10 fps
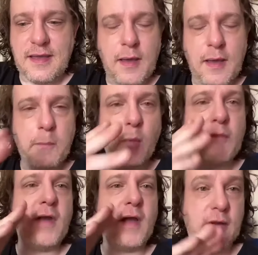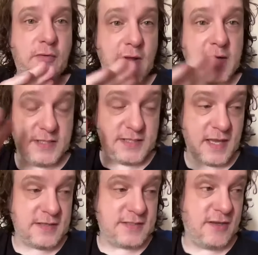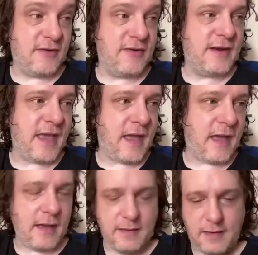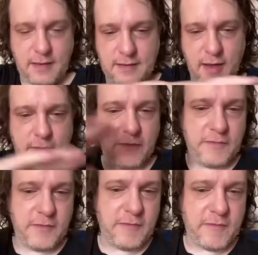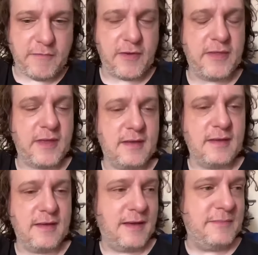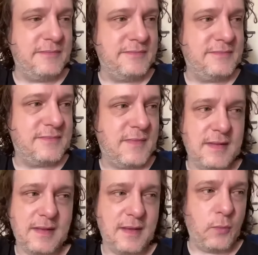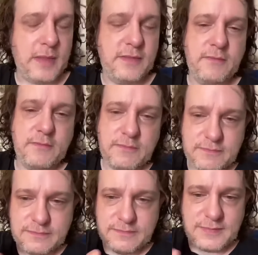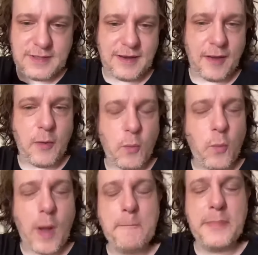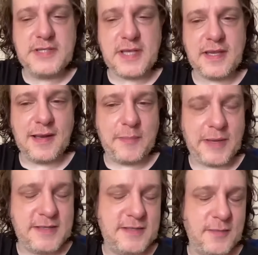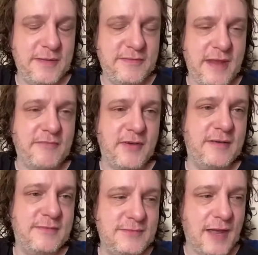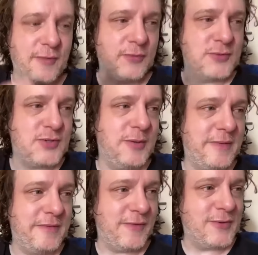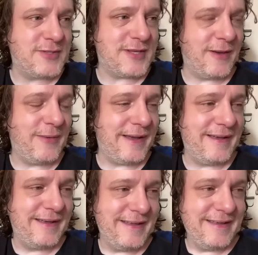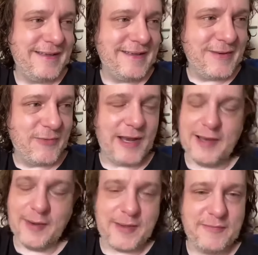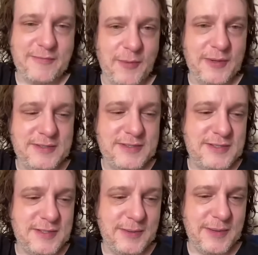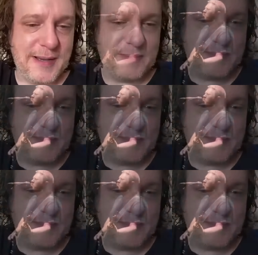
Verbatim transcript: more of like a greatest hits. You're going to get a, uh, an overview of everything um, with. You know, one particular piece that we've never done on tour before, so uh, really forward to um,